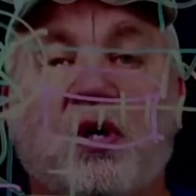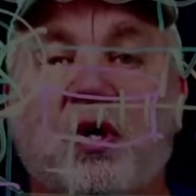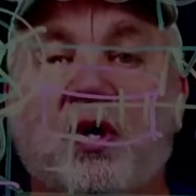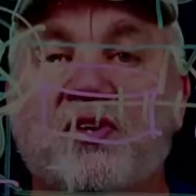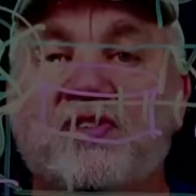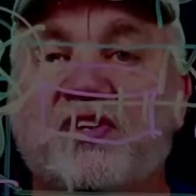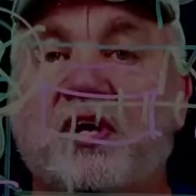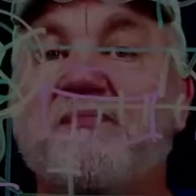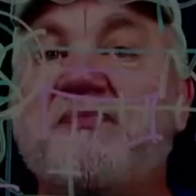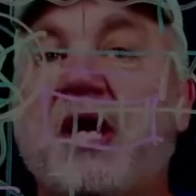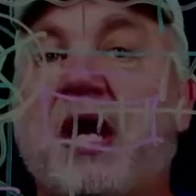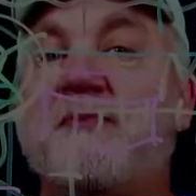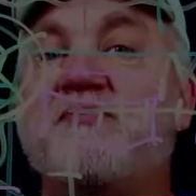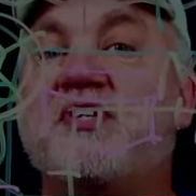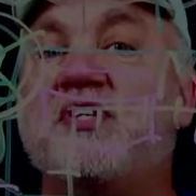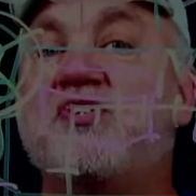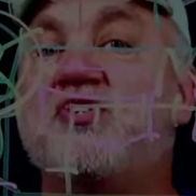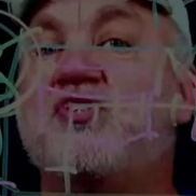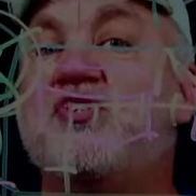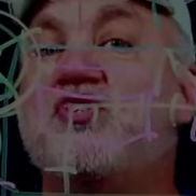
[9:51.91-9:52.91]
Sometimes
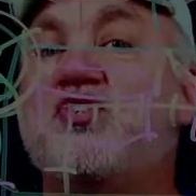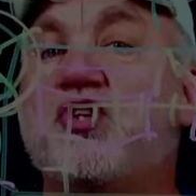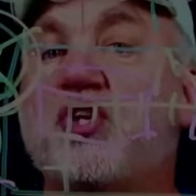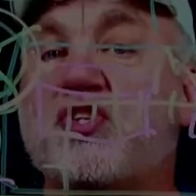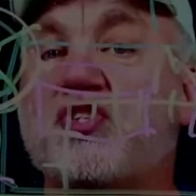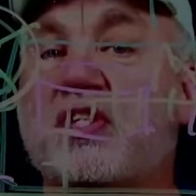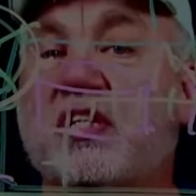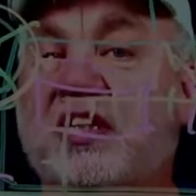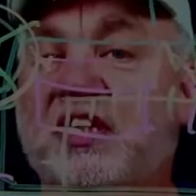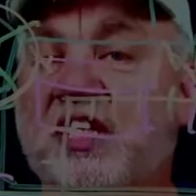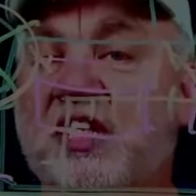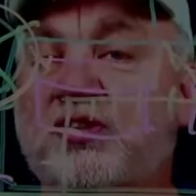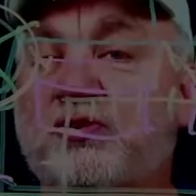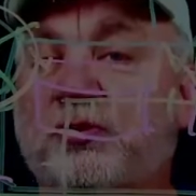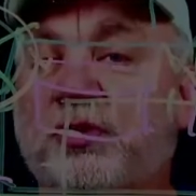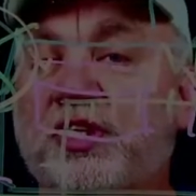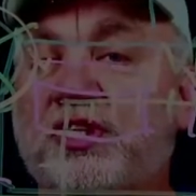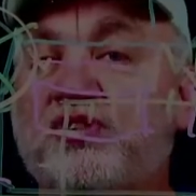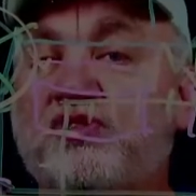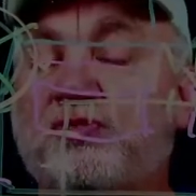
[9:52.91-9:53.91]
it's just
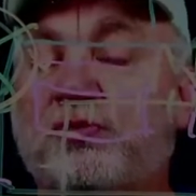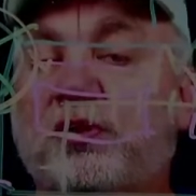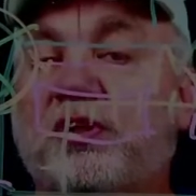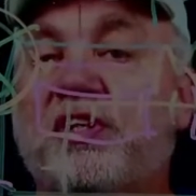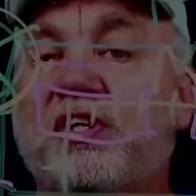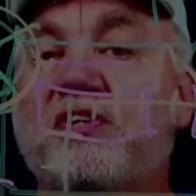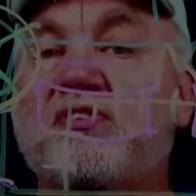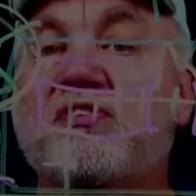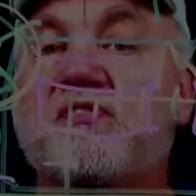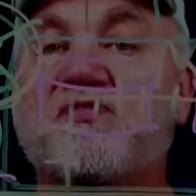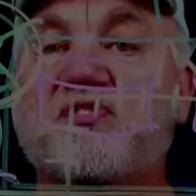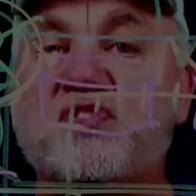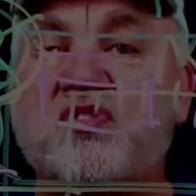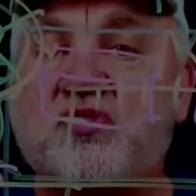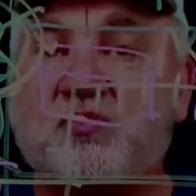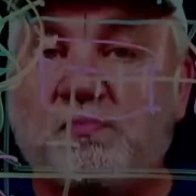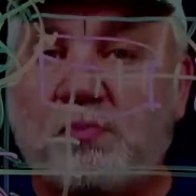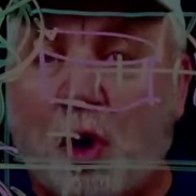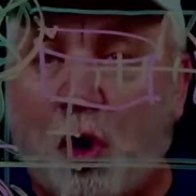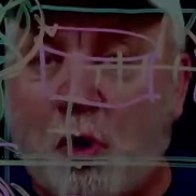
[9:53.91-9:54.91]
literally trillions of
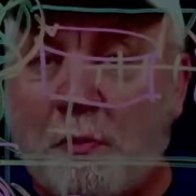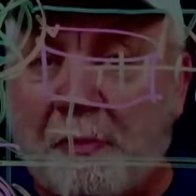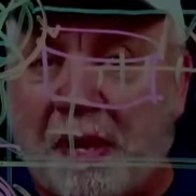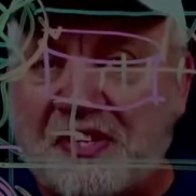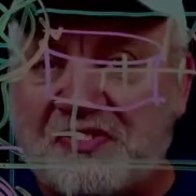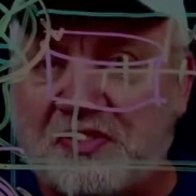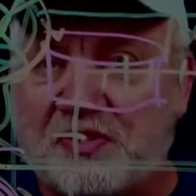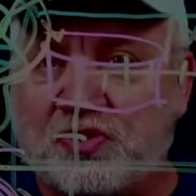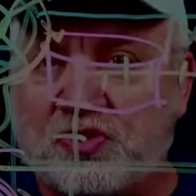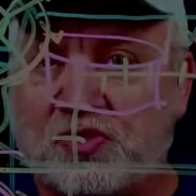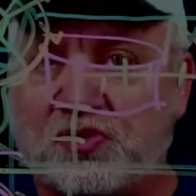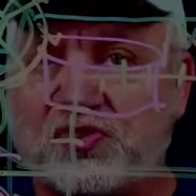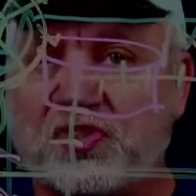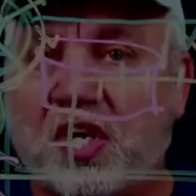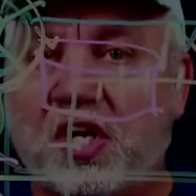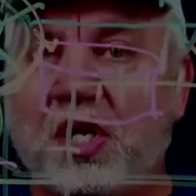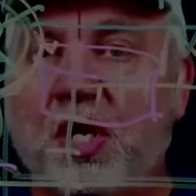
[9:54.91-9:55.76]
small messages,